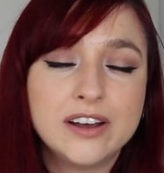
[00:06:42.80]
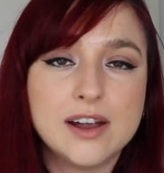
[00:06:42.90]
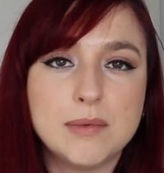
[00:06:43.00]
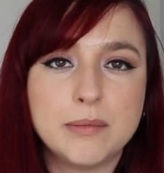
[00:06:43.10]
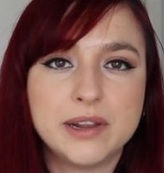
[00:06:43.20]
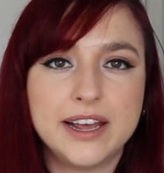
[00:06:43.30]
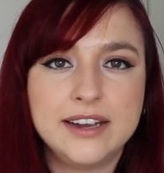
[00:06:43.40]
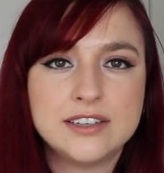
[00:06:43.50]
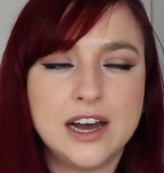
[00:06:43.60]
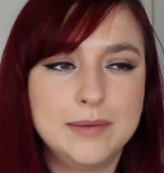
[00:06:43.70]
I remember like
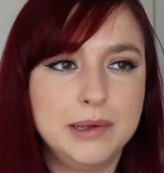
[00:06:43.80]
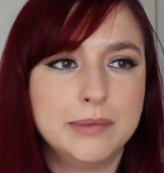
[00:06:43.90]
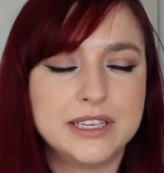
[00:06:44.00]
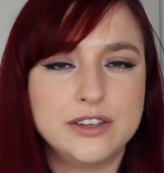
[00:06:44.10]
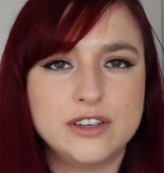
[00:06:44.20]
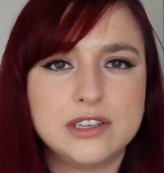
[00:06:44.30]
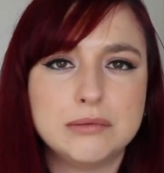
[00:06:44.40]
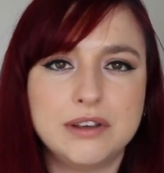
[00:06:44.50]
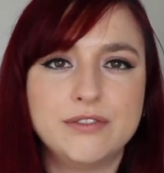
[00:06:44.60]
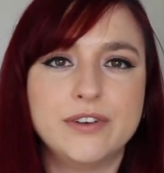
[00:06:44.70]
typing messages to
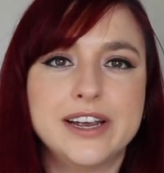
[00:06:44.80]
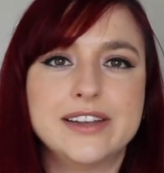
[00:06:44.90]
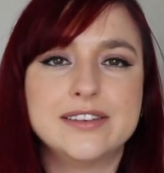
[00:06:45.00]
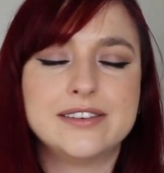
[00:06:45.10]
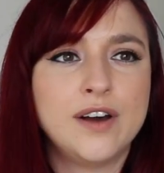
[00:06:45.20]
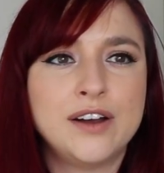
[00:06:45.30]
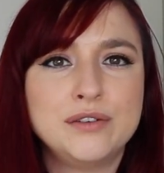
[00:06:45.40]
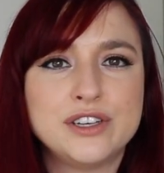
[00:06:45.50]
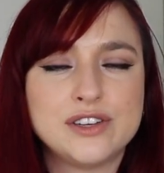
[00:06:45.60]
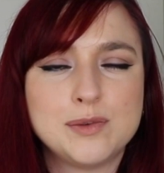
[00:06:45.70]
my friends. I
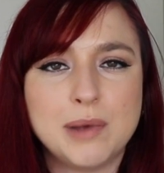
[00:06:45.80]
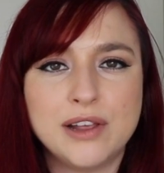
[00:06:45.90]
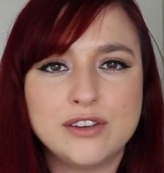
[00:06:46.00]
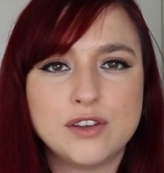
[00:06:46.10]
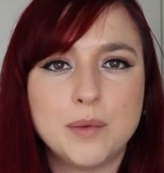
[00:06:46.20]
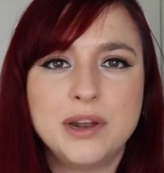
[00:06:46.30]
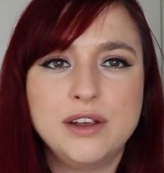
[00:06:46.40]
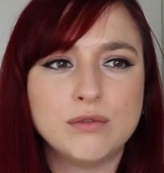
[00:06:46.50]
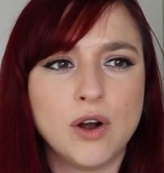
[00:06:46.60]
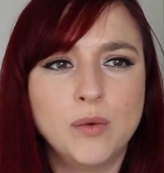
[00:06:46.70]
would just spell so
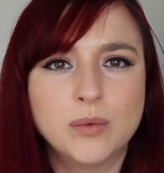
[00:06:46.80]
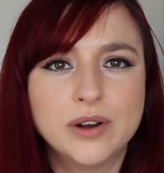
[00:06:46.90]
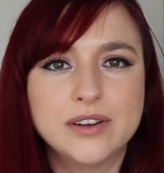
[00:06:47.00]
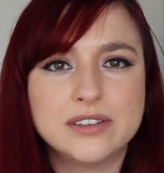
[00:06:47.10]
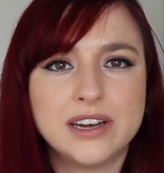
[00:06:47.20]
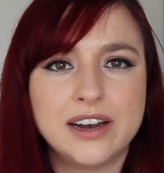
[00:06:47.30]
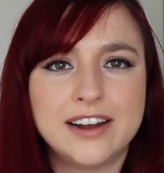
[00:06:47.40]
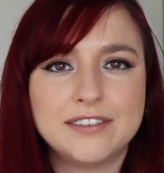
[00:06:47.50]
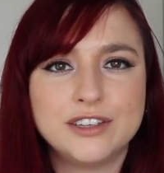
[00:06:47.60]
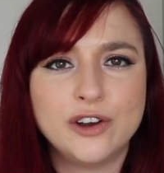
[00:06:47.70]
many wrong words and I'd
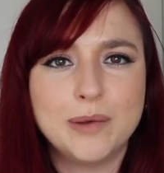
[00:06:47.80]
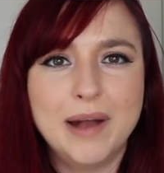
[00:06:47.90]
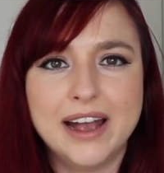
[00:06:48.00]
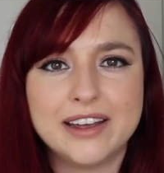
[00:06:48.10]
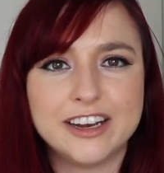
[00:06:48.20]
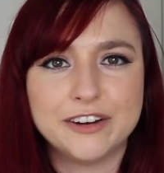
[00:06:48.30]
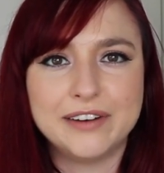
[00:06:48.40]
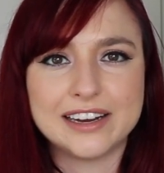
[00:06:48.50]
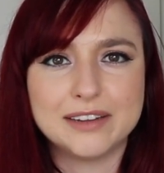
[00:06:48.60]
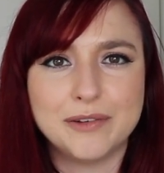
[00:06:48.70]
have to go back and
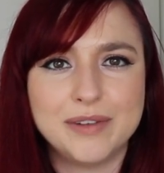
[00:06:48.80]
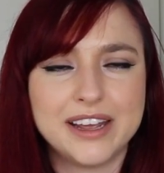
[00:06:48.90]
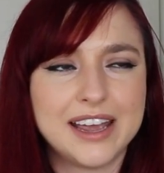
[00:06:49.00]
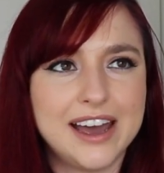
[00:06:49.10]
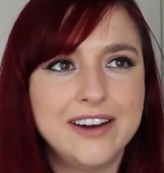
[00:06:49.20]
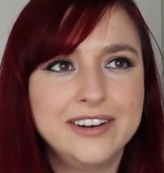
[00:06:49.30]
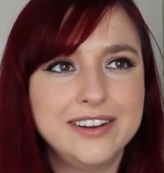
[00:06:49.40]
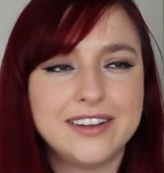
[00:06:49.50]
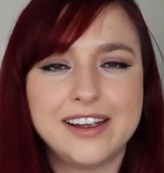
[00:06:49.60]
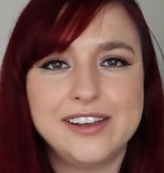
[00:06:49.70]
correct them and be like, how
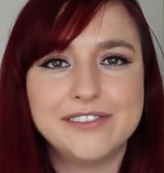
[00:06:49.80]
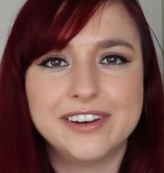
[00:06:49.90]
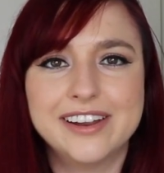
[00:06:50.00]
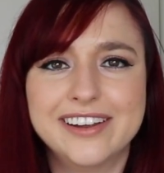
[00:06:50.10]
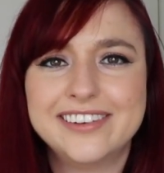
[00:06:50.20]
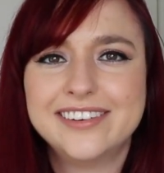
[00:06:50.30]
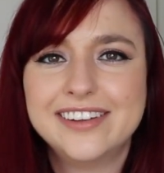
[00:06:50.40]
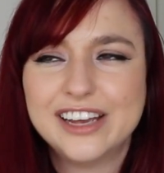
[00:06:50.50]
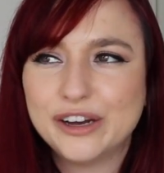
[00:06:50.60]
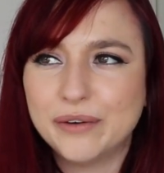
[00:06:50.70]
did I even,
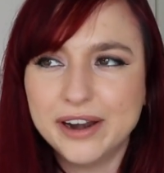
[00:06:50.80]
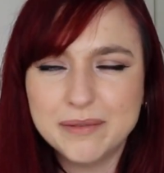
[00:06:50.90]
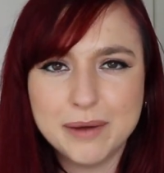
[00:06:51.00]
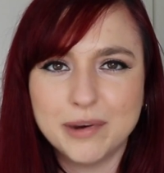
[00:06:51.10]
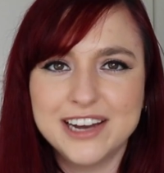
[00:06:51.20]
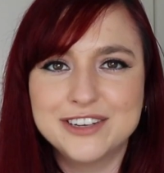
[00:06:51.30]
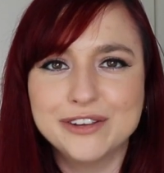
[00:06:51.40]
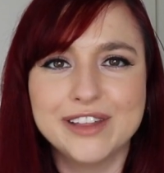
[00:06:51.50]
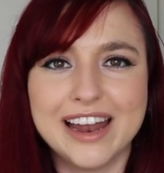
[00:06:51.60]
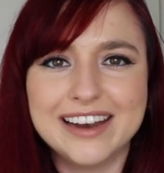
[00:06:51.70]
why did my brain
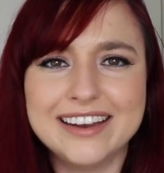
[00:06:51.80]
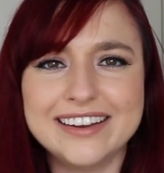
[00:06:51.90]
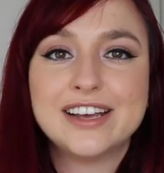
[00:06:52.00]
do that?